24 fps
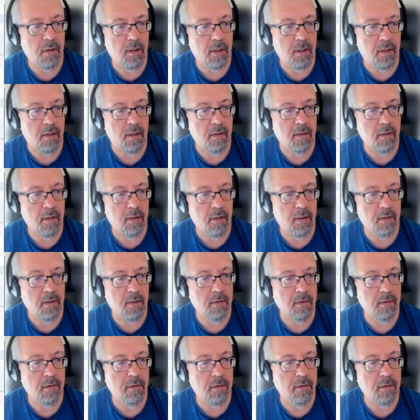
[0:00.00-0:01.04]
Okay,
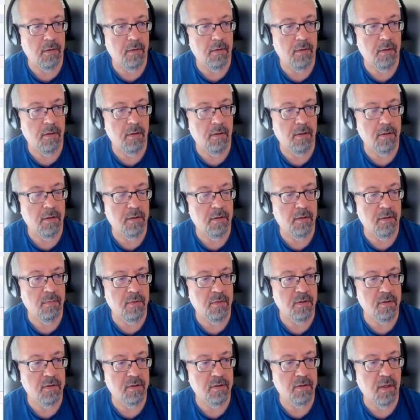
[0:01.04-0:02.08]
and let
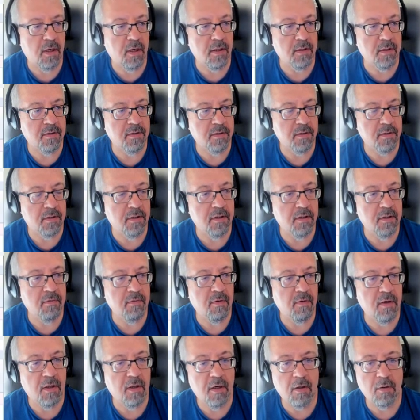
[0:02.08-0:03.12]
me start the data
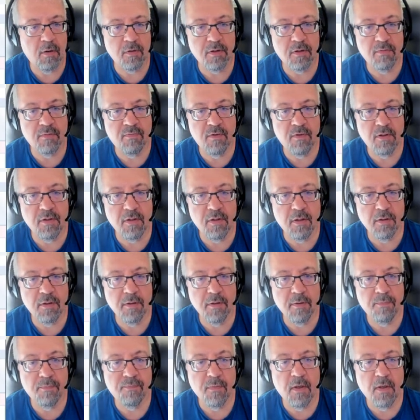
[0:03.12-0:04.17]
warehouse wizard.
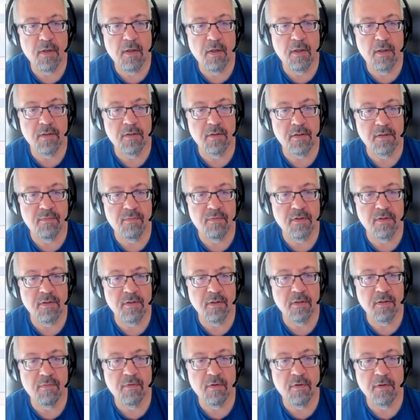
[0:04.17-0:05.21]
This
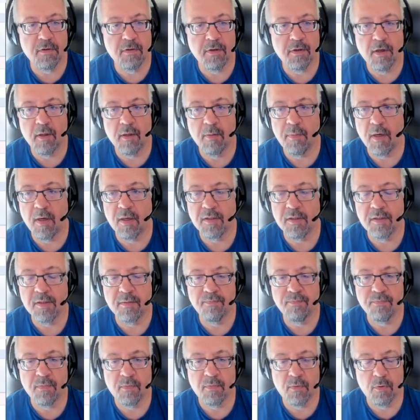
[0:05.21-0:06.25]
wizard will help us
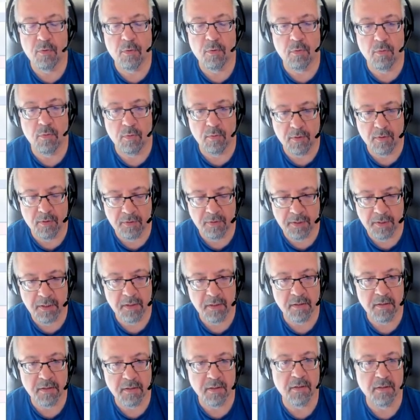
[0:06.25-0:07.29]
to
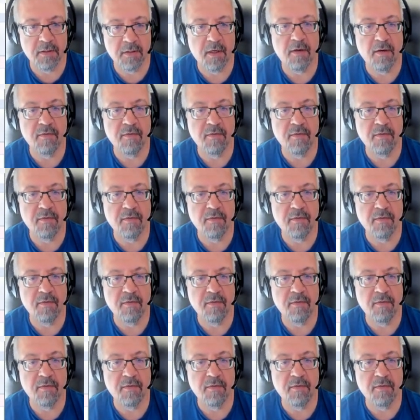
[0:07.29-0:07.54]
create the